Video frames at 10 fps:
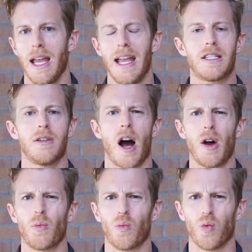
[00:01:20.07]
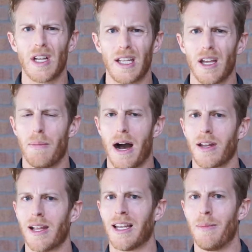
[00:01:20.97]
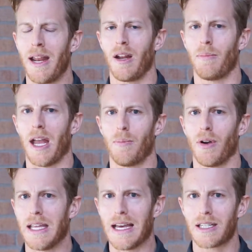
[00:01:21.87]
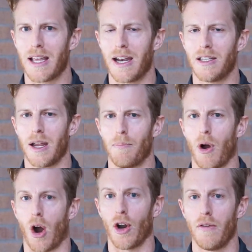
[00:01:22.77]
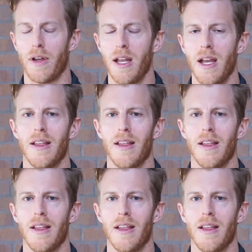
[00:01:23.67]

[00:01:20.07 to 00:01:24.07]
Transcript: it's not really about eliminating paper. Yes, that is a part of it.